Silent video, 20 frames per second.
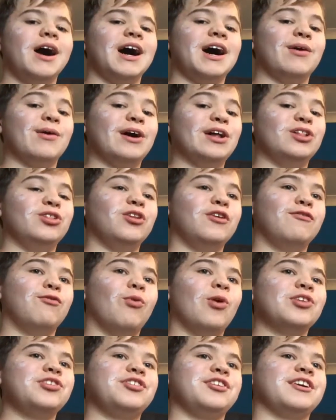Wow, I love
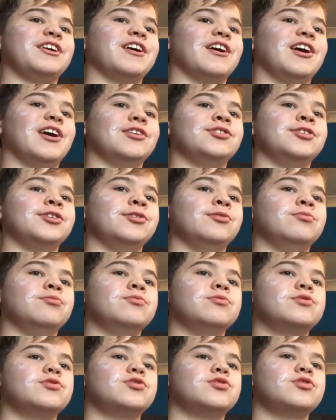watching
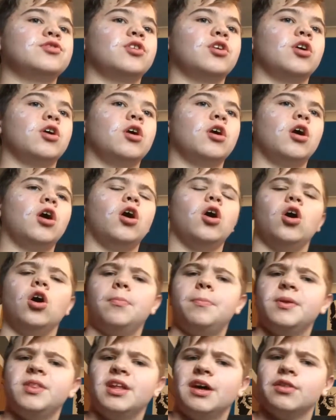cartoons.
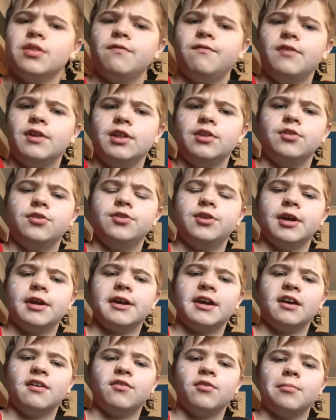Oh, but now the villain's
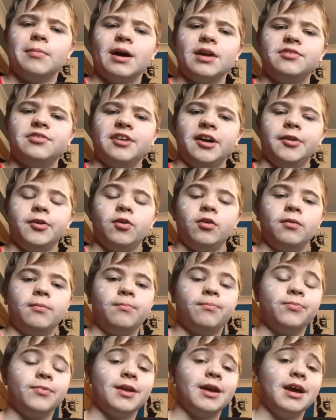taking over my channel.
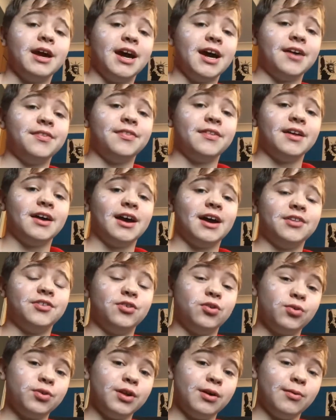And
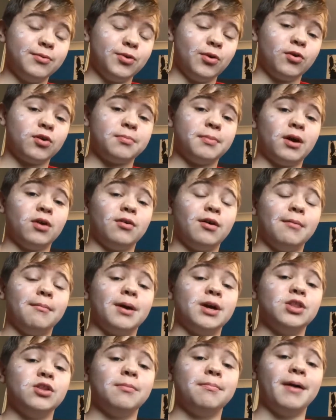you all know what I'm talking about.
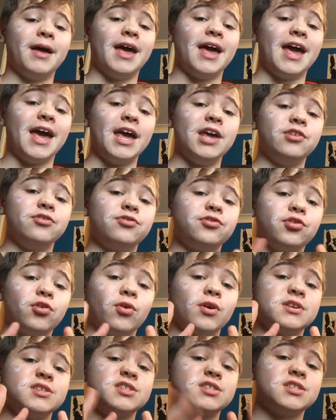My number 8
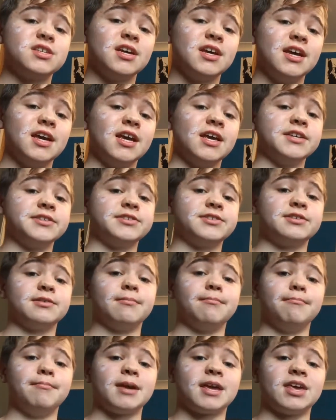choice
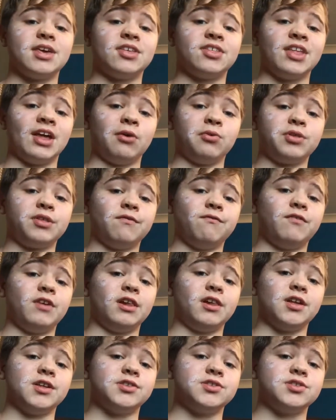is Mickey's House of
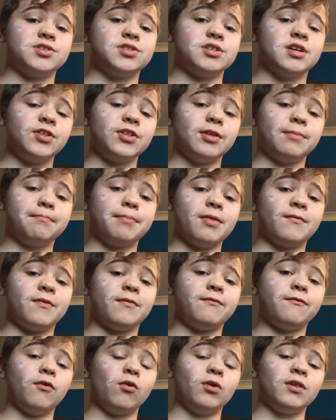Villains. This is a bit of
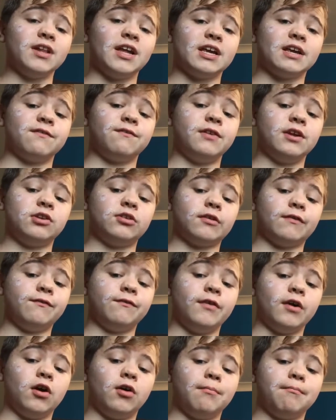a full-length feature
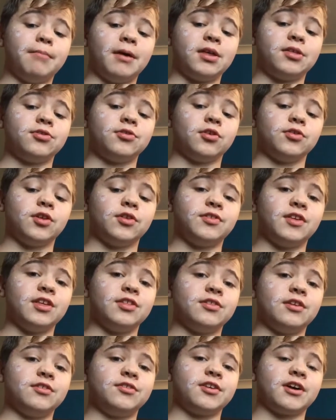film based on the
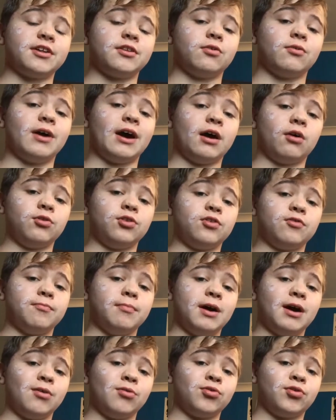Disney Channel House
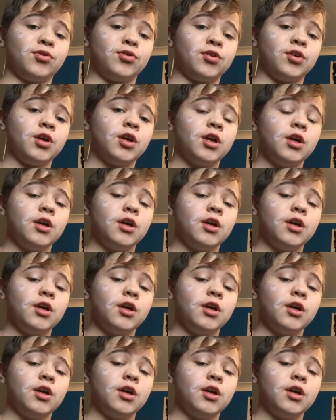of Mouse.